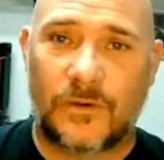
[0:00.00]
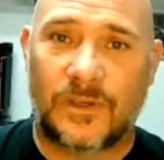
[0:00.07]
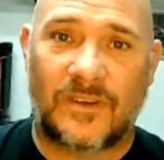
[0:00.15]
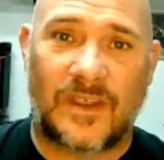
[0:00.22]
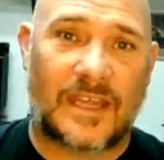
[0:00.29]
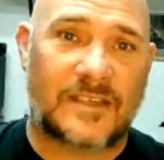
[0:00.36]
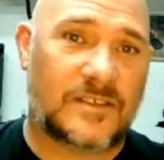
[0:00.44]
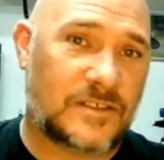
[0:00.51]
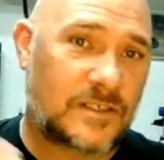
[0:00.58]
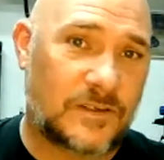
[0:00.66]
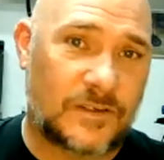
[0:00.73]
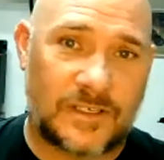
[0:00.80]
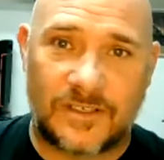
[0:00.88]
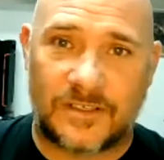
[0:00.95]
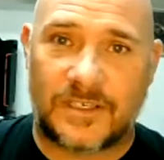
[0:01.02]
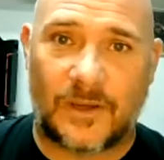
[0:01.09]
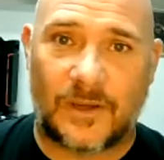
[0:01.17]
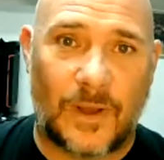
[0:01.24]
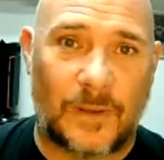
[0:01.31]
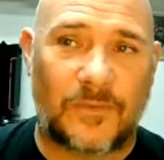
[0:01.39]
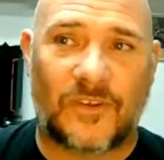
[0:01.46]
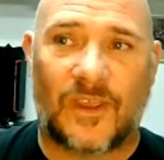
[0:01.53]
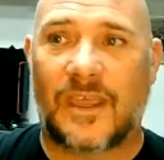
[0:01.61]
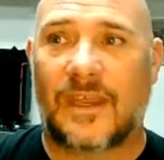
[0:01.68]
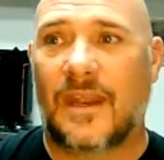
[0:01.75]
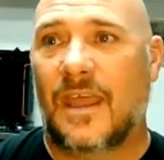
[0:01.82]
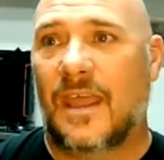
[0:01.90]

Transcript: attach it to your existing website,